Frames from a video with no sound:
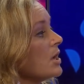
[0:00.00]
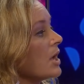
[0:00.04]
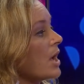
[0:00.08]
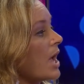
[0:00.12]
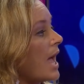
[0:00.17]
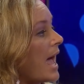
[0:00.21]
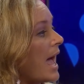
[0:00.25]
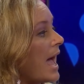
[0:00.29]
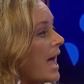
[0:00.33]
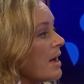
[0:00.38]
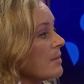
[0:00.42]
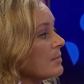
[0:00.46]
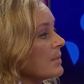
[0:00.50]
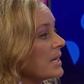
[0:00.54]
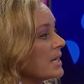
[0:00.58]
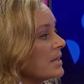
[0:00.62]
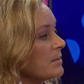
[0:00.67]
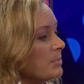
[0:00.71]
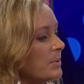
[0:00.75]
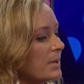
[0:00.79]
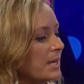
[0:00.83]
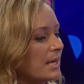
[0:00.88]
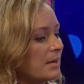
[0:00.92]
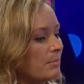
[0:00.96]
How many
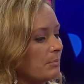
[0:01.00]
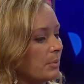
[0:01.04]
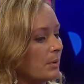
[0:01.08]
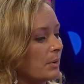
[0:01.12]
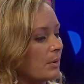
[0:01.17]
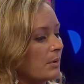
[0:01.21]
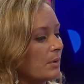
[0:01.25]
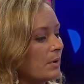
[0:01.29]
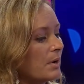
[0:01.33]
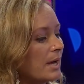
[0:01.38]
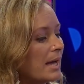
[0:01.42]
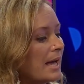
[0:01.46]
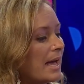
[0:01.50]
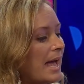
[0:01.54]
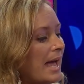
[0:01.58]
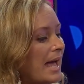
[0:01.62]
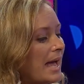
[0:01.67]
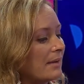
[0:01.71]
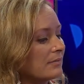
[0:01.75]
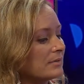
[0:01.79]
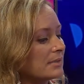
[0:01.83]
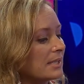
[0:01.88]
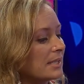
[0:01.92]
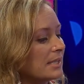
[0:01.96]
people
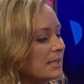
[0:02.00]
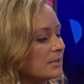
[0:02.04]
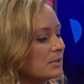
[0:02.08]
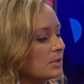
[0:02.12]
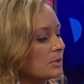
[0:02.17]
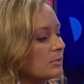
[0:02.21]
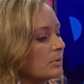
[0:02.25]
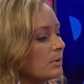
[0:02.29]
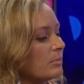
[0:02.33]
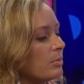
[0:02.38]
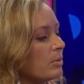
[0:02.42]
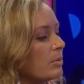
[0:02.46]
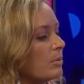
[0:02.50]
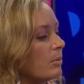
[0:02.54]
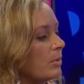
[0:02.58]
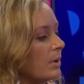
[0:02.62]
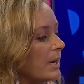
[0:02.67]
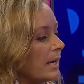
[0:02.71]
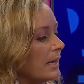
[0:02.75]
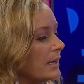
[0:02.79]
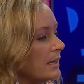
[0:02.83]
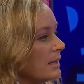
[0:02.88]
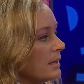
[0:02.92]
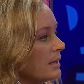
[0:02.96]
have to get to a
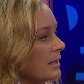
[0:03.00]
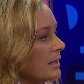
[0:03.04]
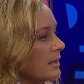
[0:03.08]
point